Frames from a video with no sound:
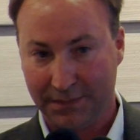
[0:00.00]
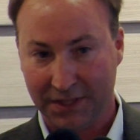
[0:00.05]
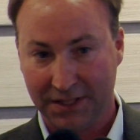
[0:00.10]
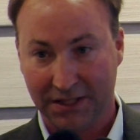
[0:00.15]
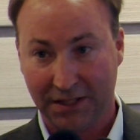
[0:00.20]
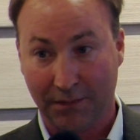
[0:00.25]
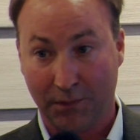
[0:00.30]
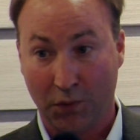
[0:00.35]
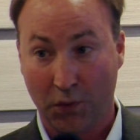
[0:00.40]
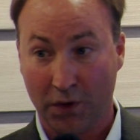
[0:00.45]
been
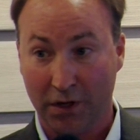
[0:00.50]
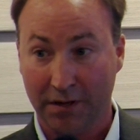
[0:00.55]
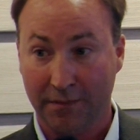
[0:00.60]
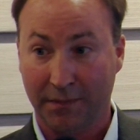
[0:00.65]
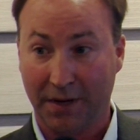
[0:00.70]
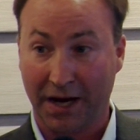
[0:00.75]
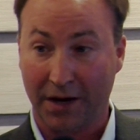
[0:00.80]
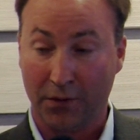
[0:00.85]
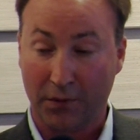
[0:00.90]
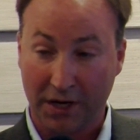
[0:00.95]
supported
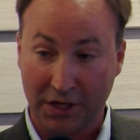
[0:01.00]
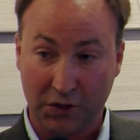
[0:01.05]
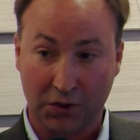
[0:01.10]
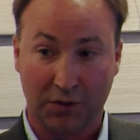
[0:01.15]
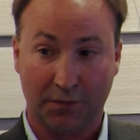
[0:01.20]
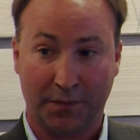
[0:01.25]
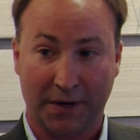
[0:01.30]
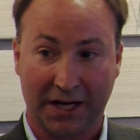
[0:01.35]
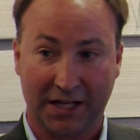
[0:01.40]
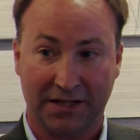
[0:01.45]
by
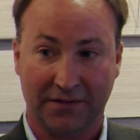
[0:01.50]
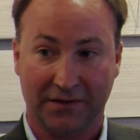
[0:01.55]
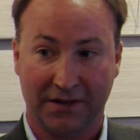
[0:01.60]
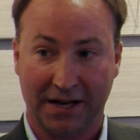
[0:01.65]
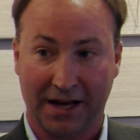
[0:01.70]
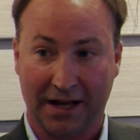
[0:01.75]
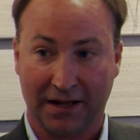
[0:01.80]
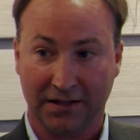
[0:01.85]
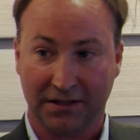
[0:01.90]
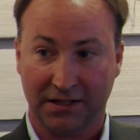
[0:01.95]
retrospective
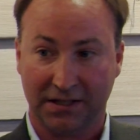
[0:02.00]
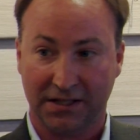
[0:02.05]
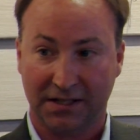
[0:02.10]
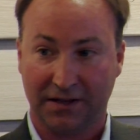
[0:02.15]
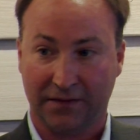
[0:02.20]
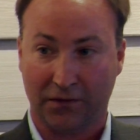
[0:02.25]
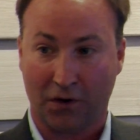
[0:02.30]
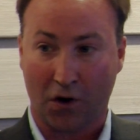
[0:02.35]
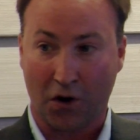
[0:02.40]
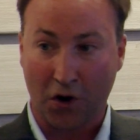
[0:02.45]
analysis
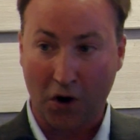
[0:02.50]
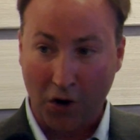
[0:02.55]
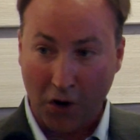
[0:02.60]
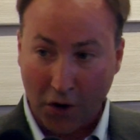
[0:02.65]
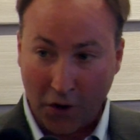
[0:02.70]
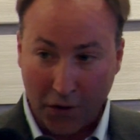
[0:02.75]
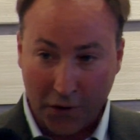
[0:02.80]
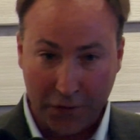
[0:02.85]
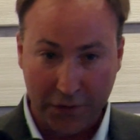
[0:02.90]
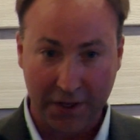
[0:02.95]
of
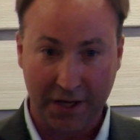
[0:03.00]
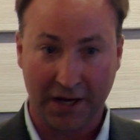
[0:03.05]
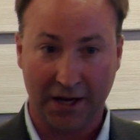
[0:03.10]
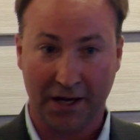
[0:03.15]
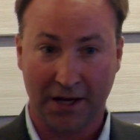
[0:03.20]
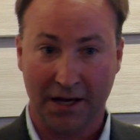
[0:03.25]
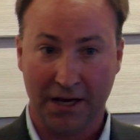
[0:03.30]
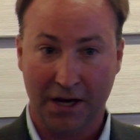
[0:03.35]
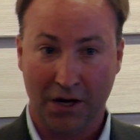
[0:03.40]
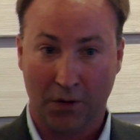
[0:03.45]
all
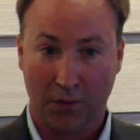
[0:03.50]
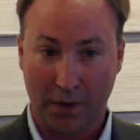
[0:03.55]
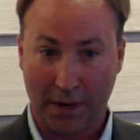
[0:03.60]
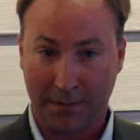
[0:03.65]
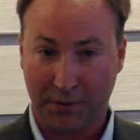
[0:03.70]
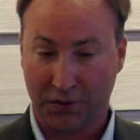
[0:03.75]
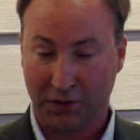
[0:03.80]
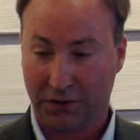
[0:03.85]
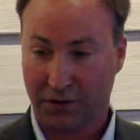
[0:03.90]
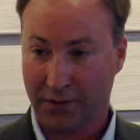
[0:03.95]
the
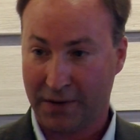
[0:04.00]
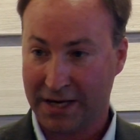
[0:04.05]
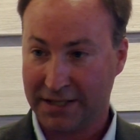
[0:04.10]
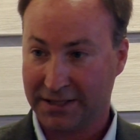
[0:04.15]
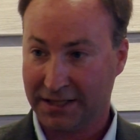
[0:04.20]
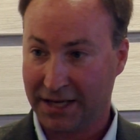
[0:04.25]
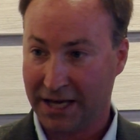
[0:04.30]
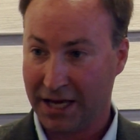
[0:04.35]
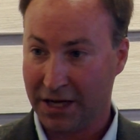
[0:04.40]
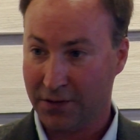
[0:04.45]
ruptured
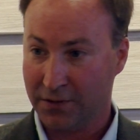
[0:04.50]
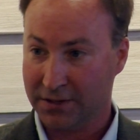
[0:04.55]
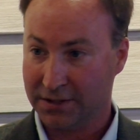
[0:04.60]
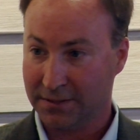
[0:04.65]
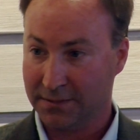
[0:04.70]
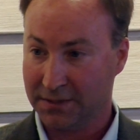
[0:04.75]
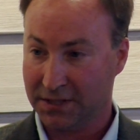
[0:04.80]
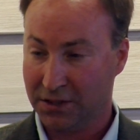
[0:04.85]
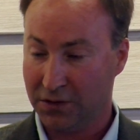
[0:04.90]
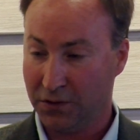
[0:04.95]
thoracic
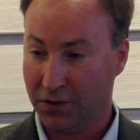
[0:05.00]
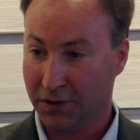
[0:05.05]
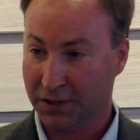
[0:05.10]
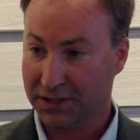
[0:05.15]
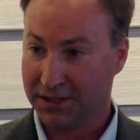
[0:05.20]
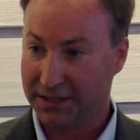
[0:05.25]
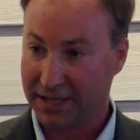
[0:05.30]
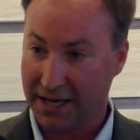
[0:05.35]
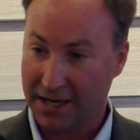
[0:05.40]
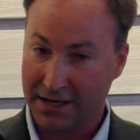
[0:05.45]
aneurysms in New
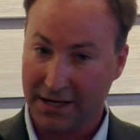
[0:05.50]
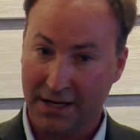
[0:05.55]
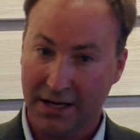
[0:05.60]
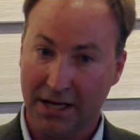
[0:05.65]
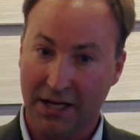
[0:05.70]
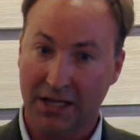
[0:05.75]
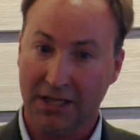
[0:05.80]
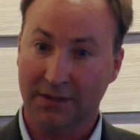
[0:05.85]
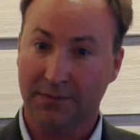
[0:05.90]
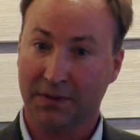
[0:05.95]
York State.
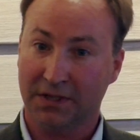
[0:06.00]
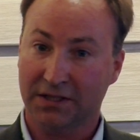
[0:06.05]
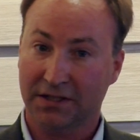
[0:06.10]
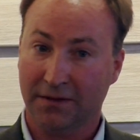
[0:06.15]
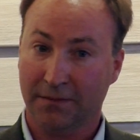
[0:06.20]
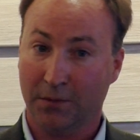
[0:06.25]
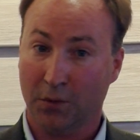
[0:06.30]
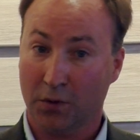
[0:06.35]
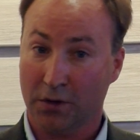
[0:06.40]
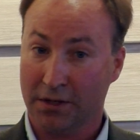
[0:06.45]
It's been
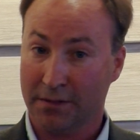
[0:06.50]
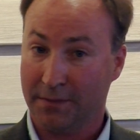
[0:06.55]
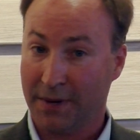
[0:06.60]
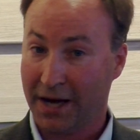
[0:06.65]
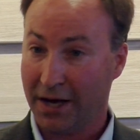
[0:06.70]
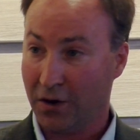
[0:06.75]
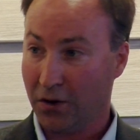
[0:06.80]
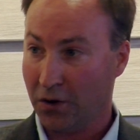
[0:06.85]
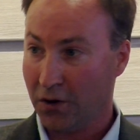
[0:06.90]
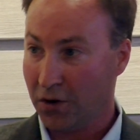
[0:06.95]
supported
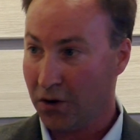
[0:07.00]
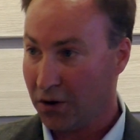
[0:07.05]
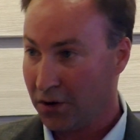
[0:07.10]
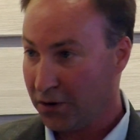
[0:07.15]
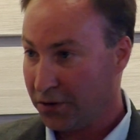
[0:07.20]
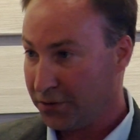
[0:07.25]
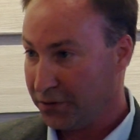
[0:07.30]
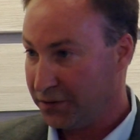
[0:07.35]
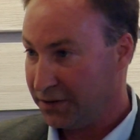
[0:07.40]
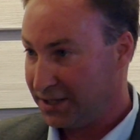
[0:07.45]
by
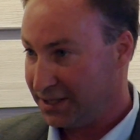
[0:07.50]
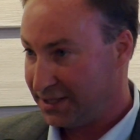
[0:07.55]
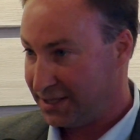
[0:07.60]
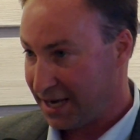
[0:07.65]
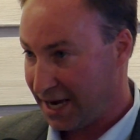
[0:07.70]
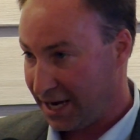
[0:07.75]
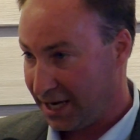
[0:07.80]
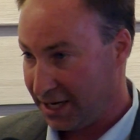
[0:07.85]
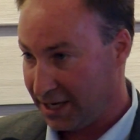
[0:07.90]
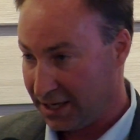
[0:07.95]
all the
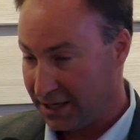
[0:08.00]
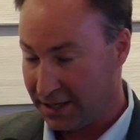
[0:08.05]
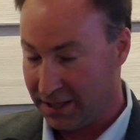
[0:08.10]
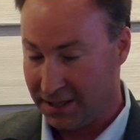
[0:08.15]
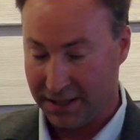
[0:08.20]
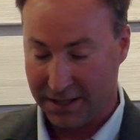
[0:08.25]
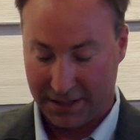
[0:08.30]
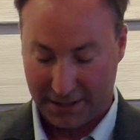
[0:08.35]
data